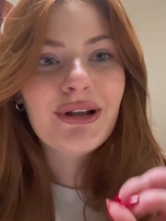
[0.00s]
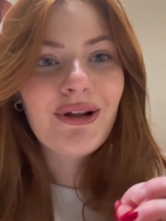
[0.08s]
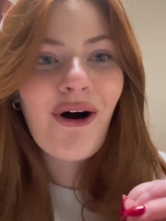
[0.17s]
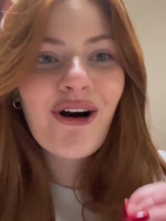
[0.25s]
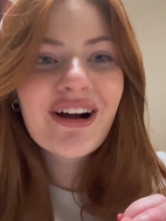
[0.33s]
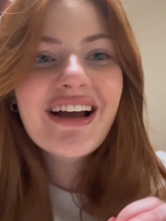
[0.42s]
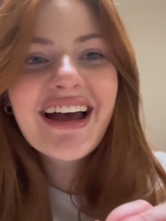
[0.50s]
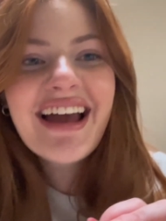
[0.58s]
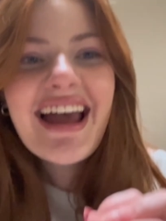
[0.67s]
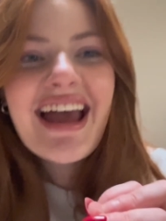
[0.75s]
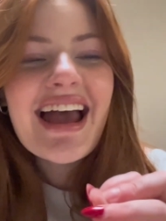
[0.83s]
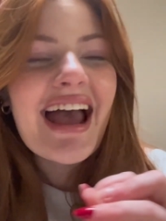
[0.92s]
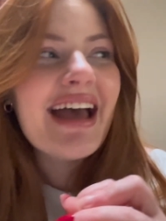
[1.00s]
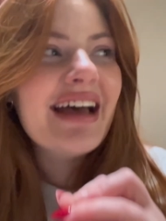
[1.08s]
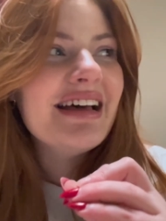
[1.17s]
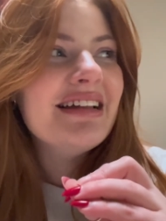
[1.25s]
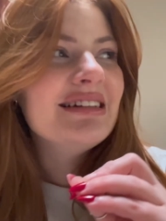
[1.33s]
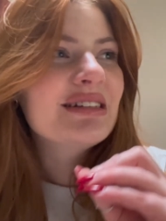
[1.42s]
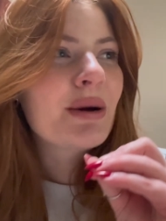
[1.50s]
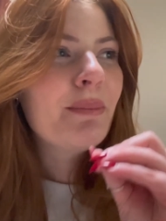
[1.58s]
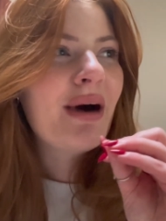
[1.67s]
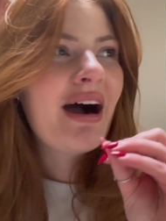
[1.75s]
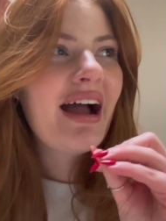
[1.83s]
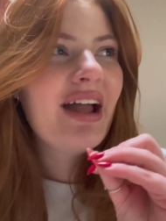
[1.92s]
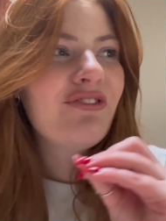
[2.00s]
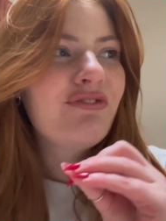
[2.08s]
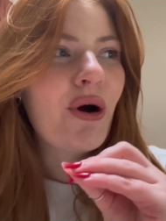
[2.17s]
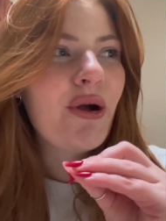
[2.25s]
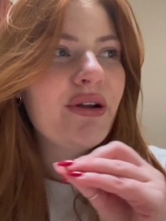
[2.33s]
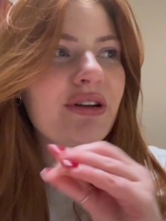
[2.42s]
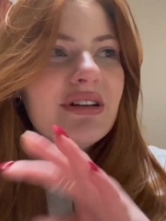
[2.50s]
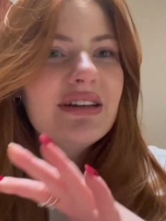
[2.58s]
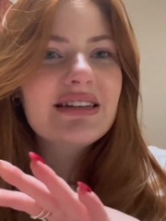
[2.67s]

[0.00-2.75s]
long and my phone